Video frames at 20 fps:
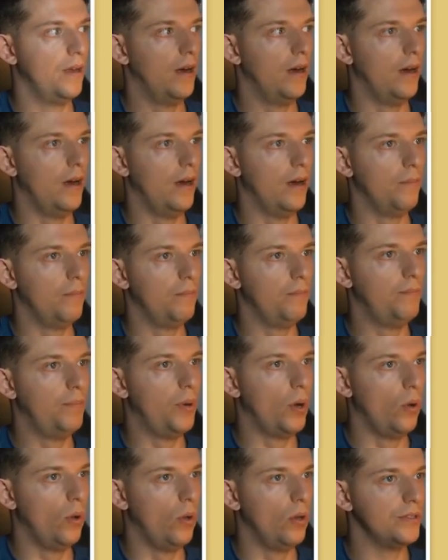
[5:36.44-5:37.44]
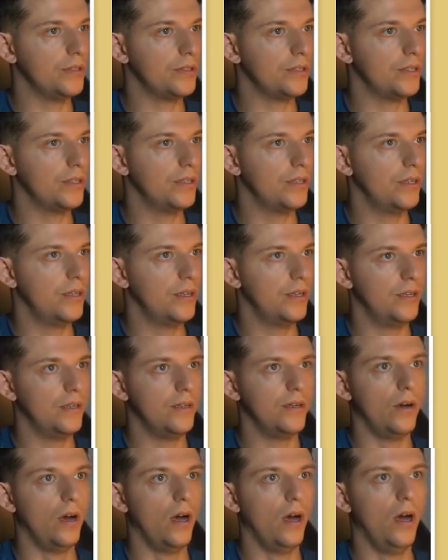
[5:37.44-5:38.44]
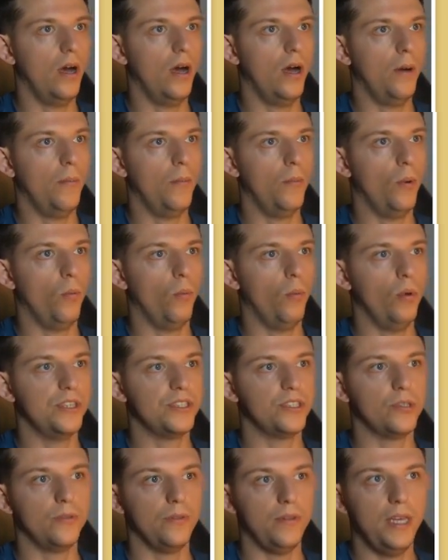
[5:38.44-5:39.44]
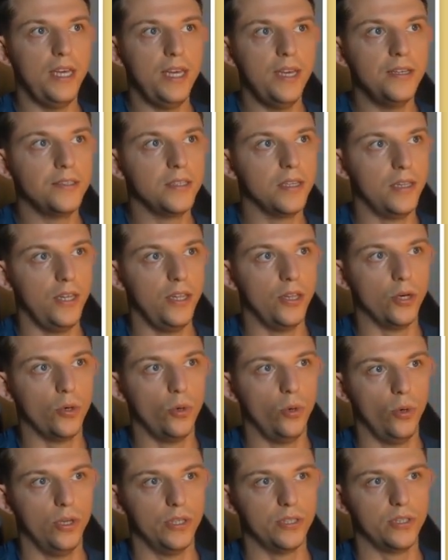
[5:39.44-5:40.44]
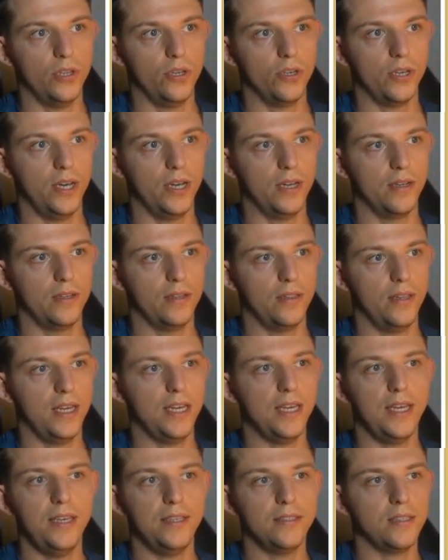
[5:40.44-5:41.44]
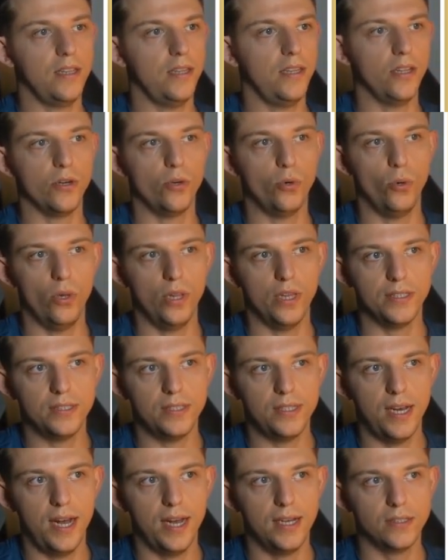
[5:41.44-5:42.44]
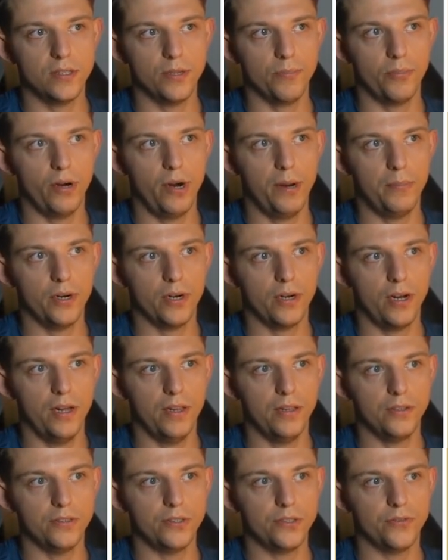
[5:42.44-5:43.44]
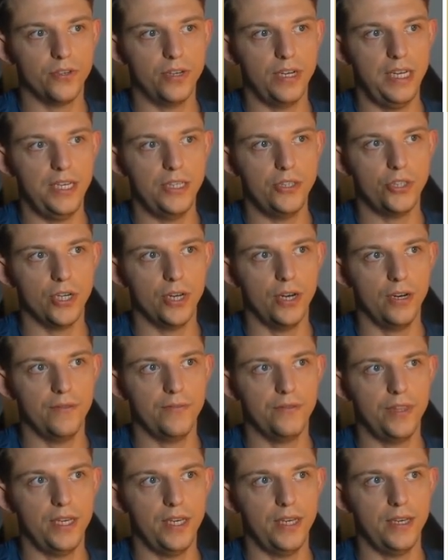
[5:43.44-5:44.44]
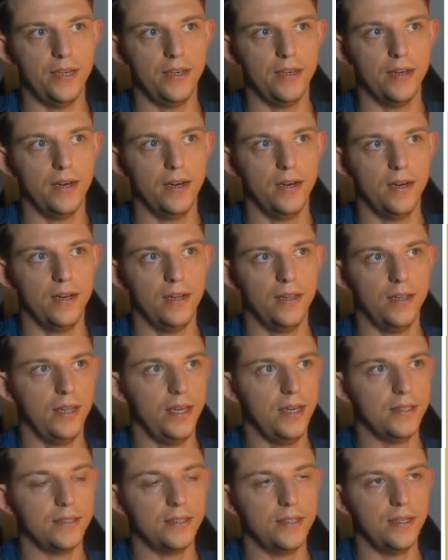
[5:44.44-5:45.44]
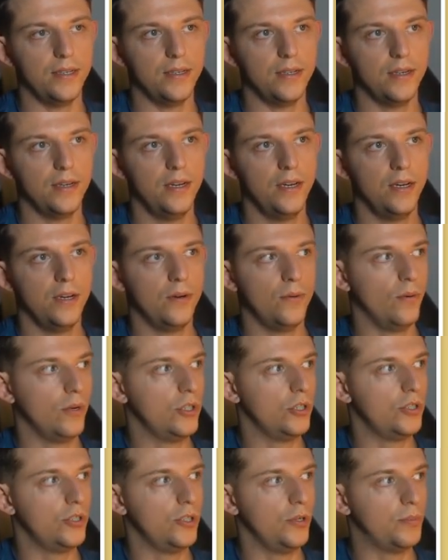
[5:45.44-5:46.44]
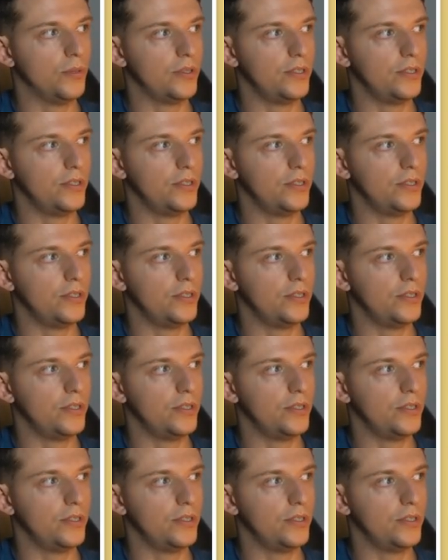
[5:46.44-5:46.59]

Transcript: Bolt was easily the coolest looking. Like easily the coolest. It has the proper colors for each of the links here, which is super